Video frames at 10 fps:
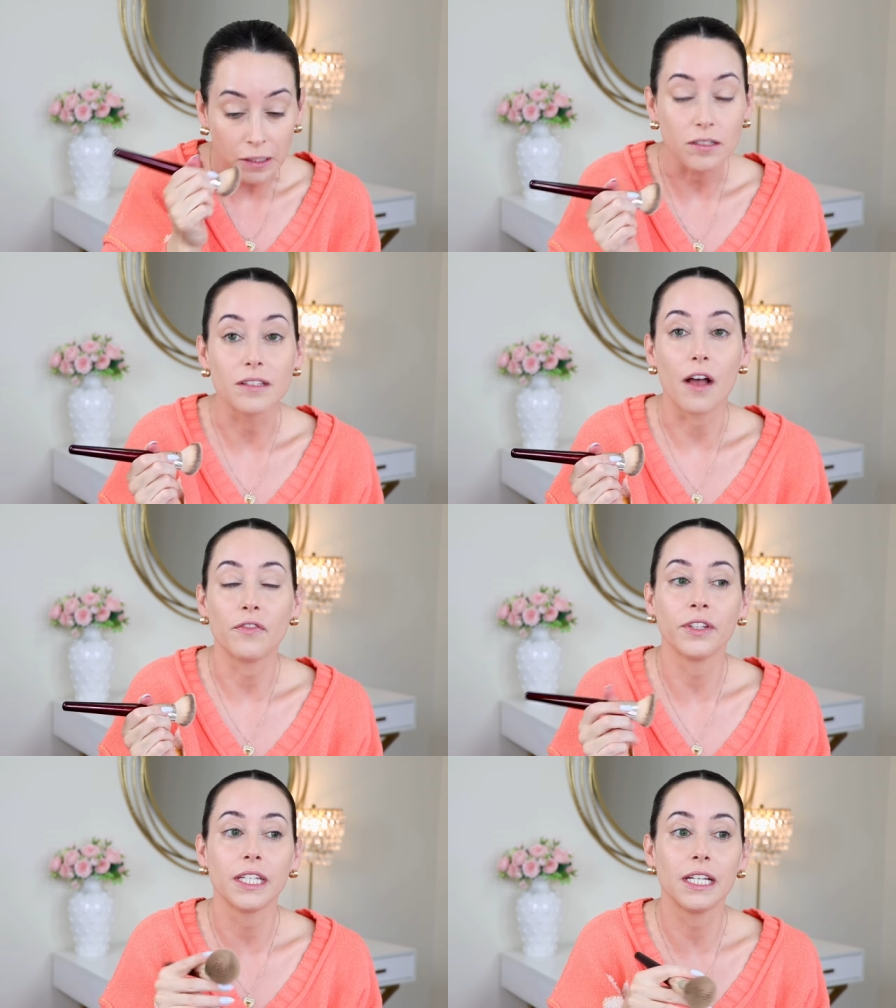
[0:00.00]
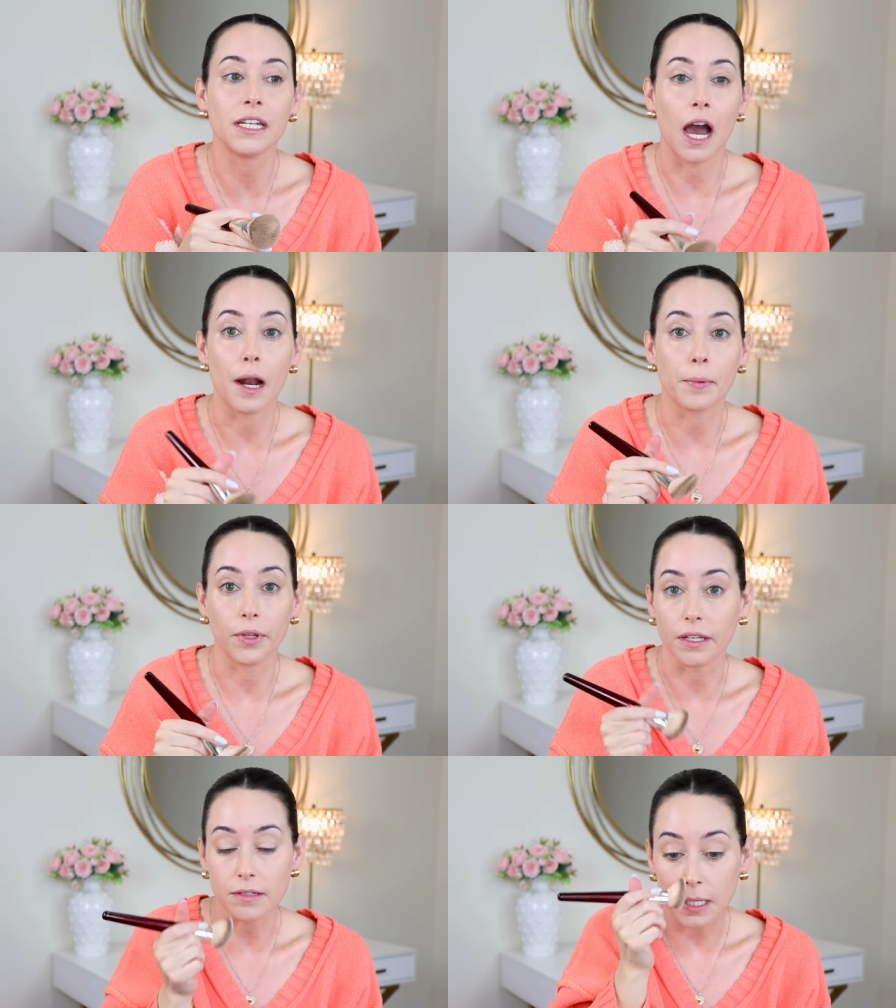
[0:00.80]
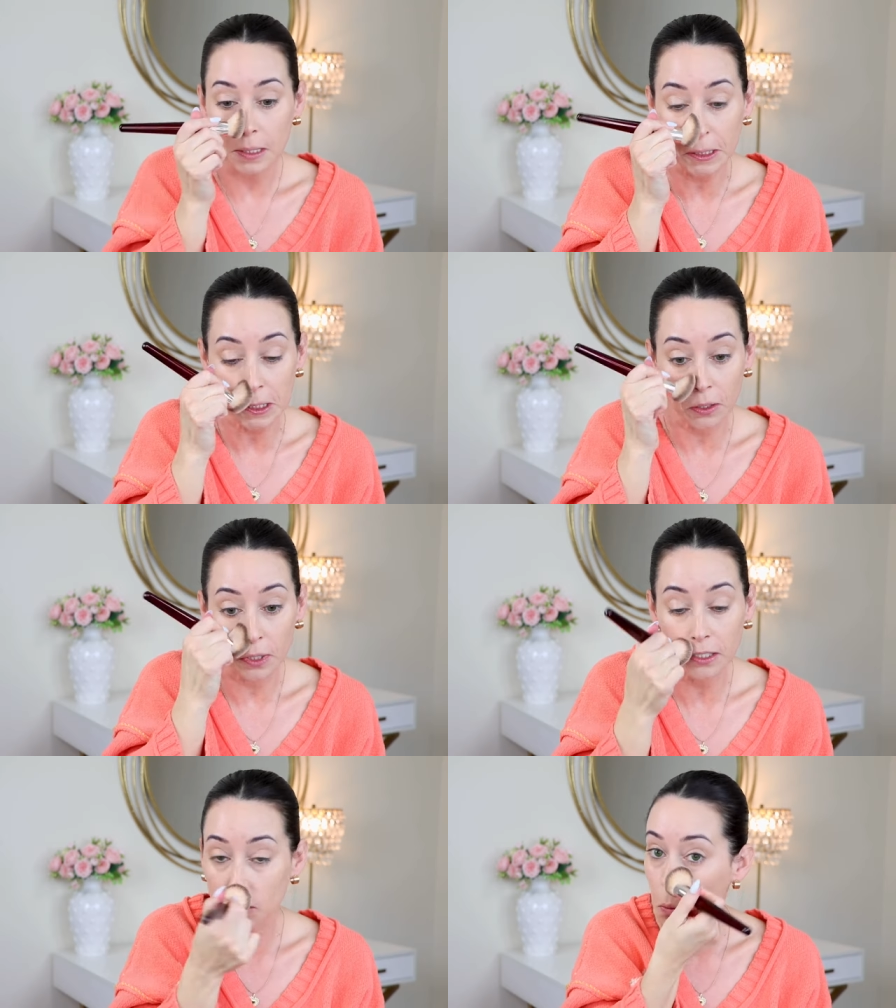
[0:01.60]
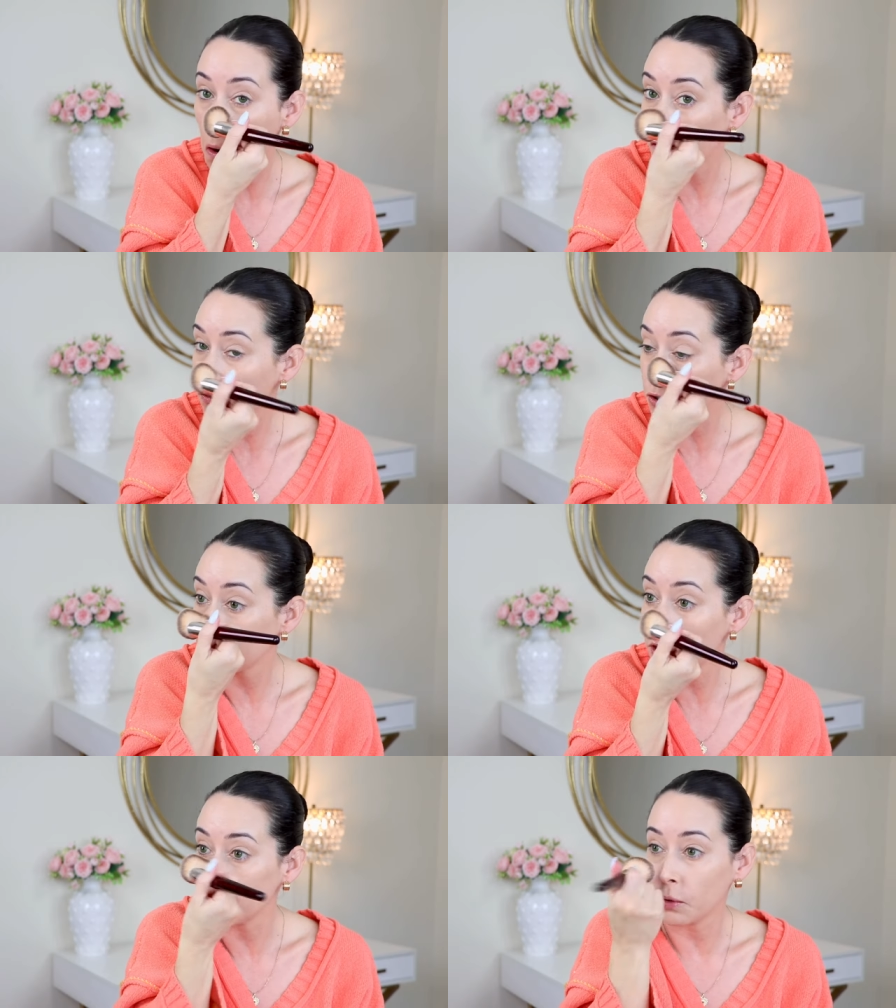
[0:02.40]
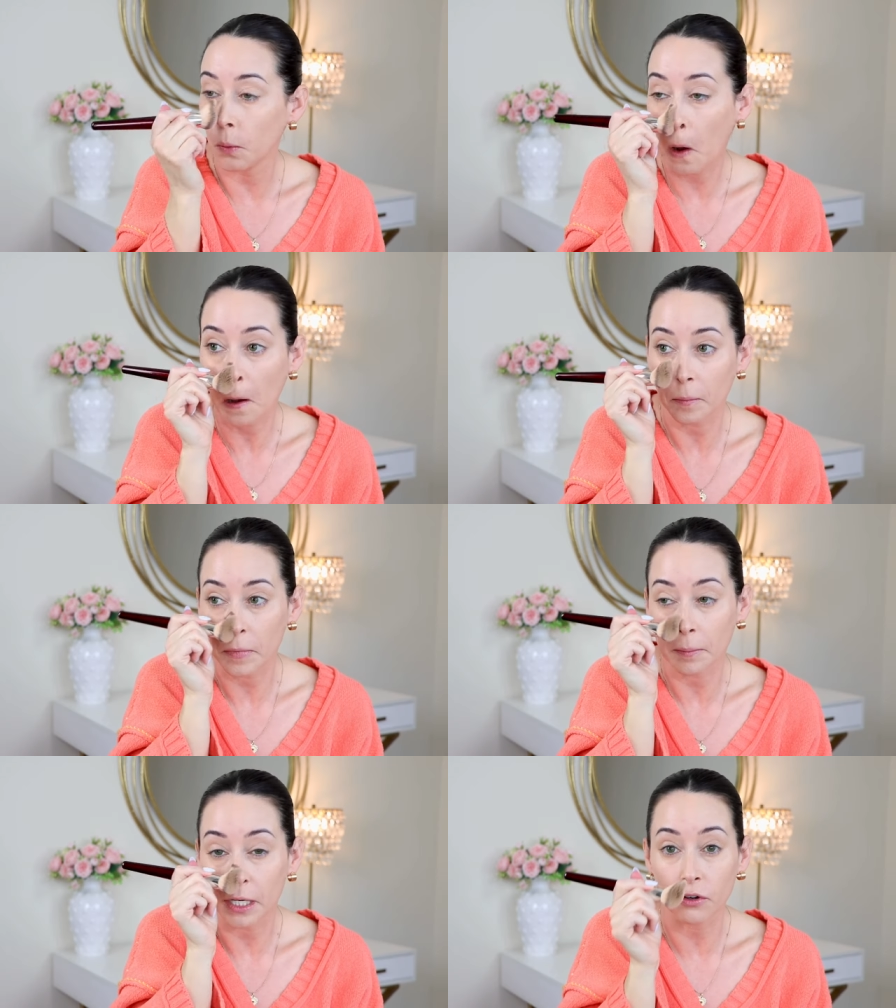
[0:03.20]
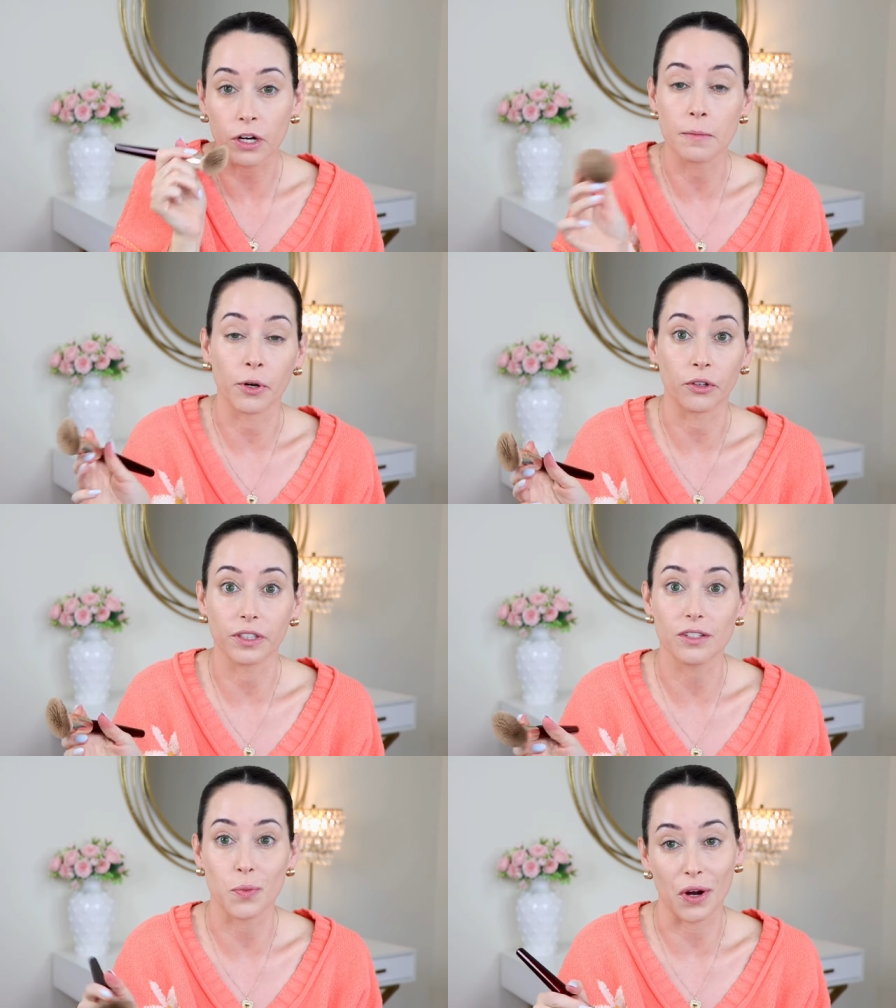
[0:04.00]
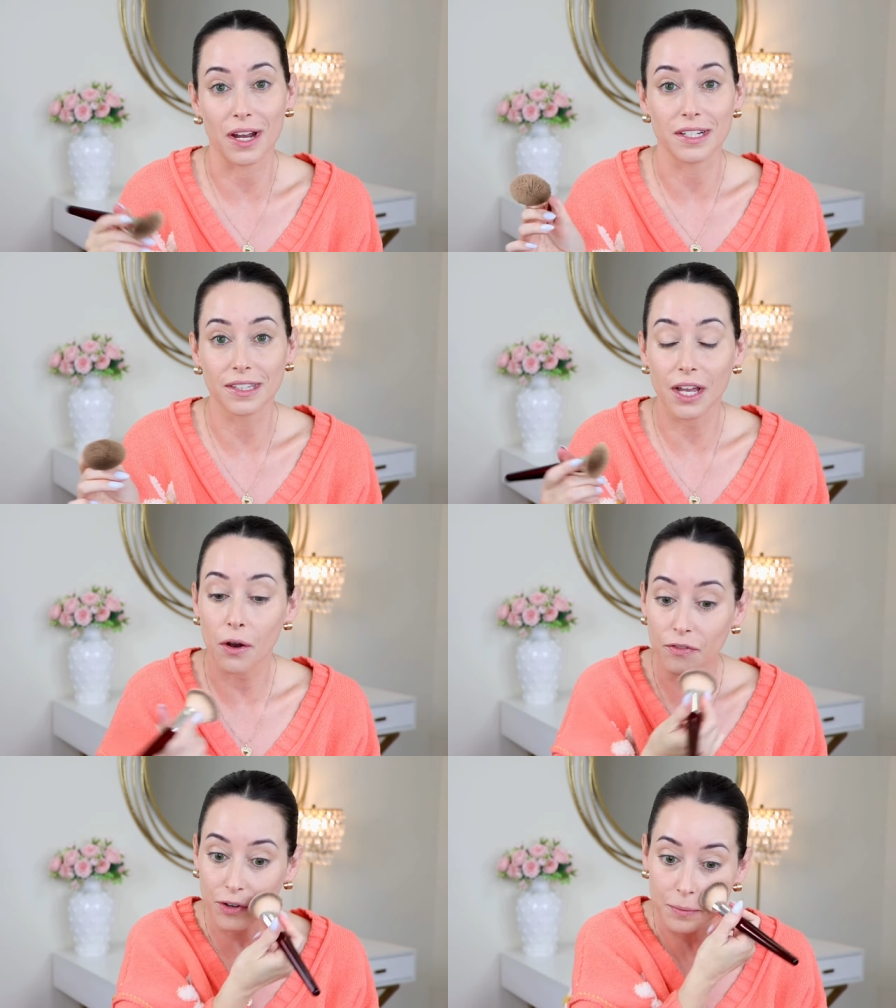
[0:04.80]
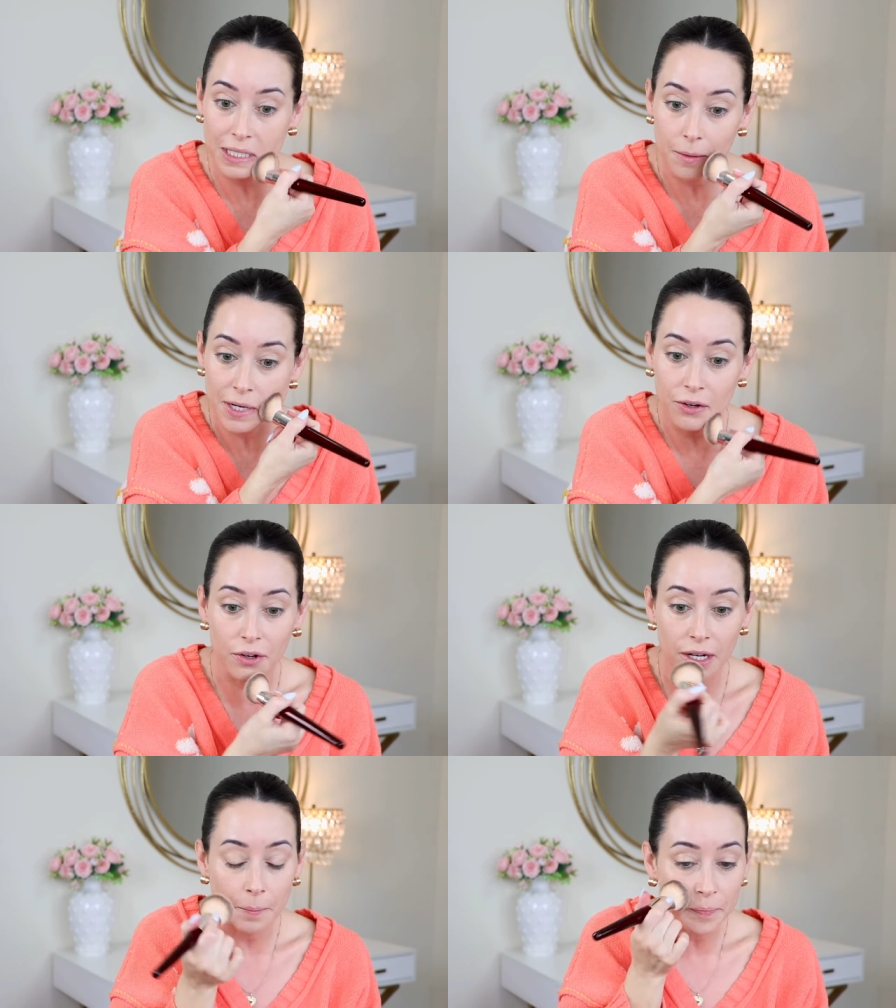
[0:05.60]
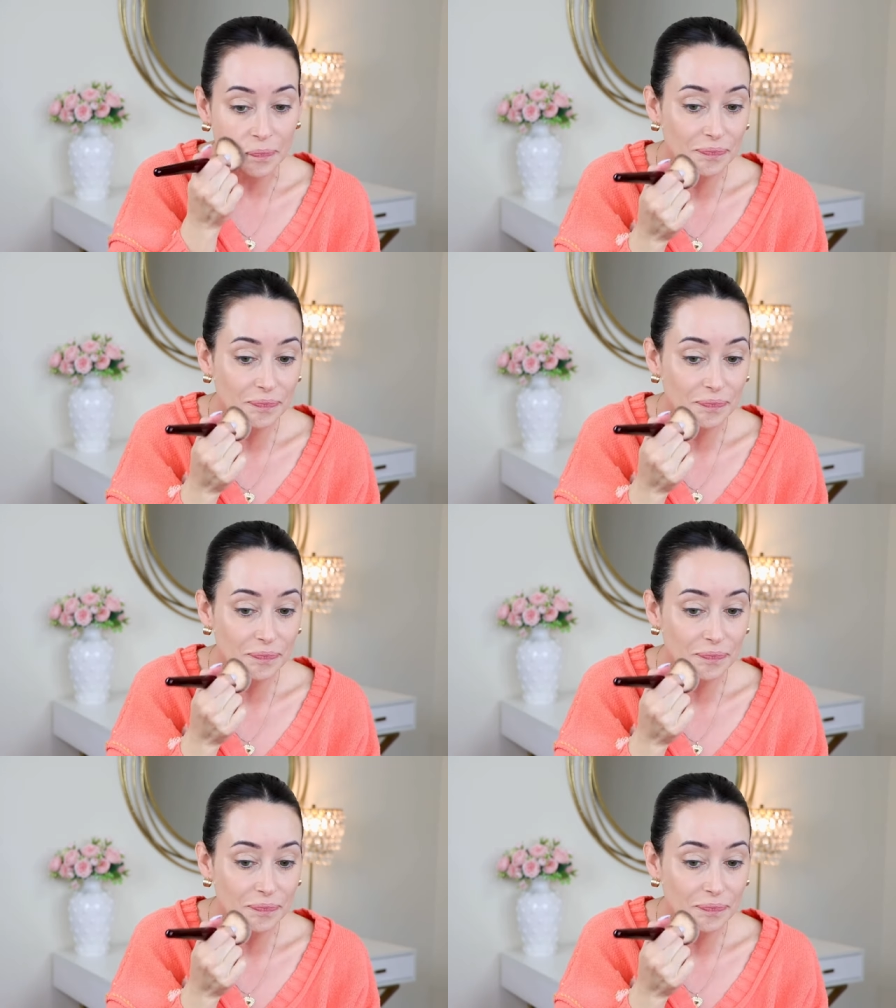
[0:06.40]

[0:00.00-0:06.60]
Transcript: It's definitely not pleasant. So they do offer you um, numbing cream, or at least where I did, they offered me numbing cream.